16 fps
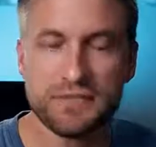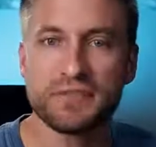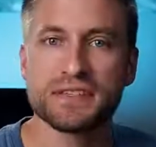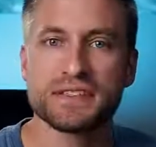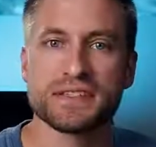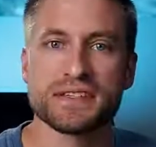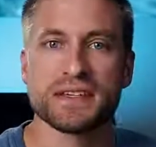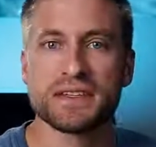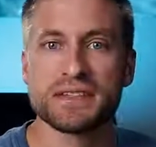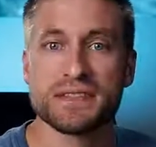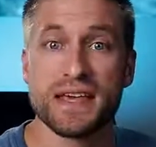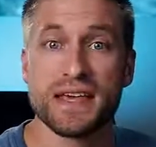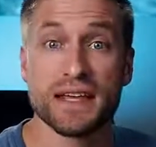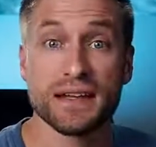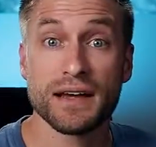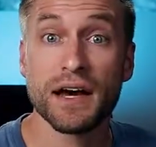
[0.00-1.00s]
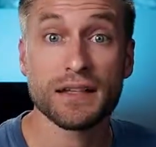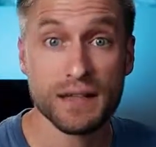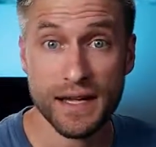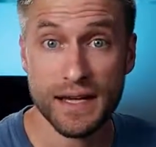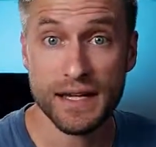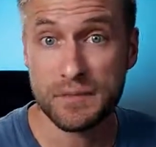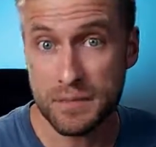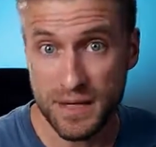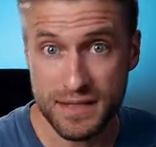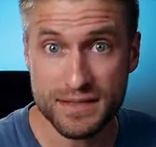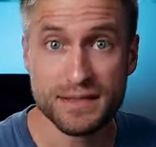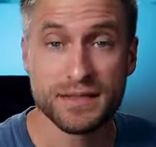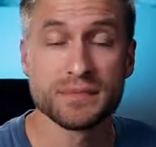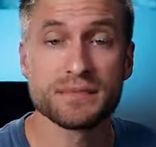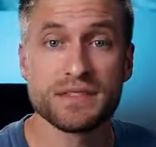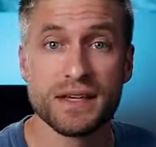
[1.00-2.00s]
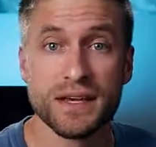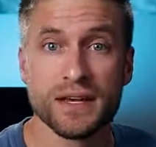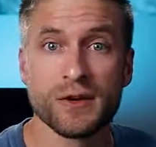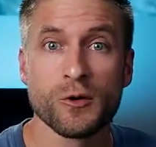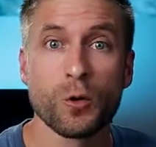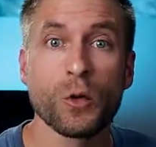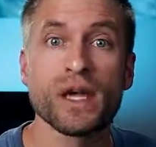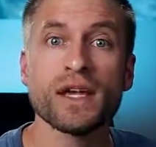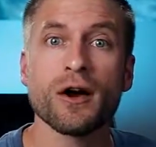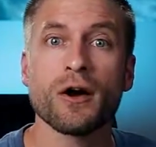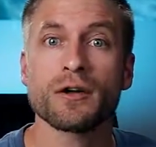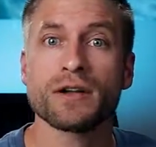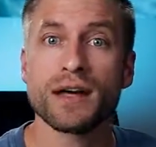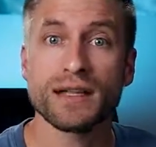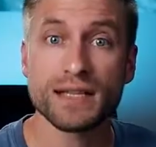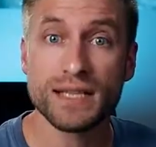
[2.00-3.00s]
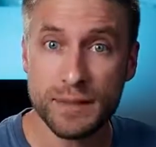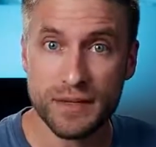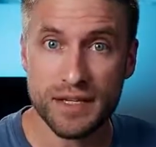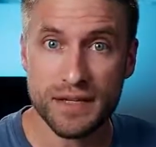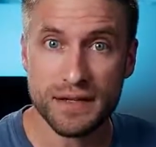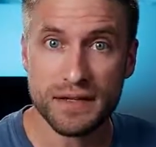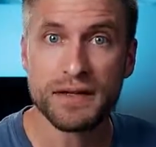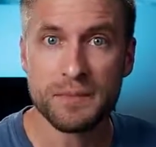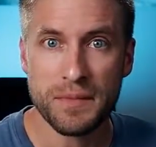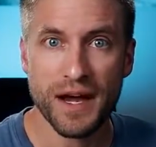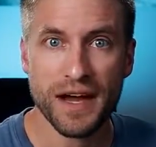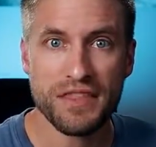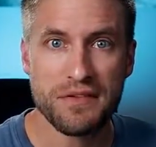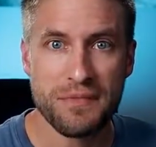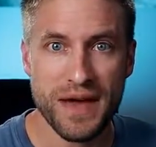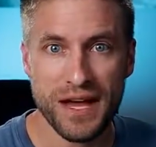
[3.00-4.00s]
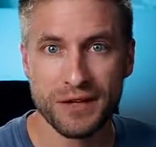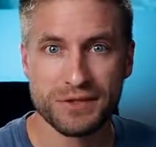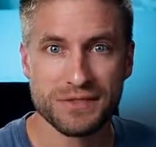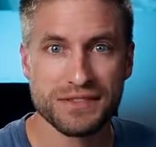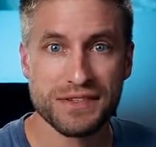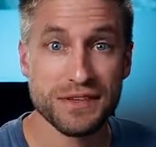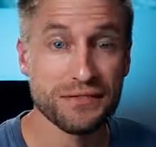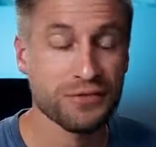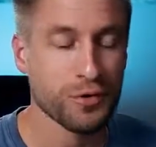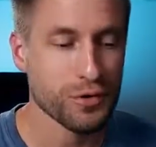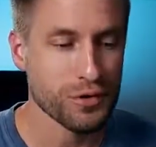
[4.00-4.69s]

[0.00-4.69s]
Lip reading: difference is that, unlike Muslims, we are not limited by the bounds of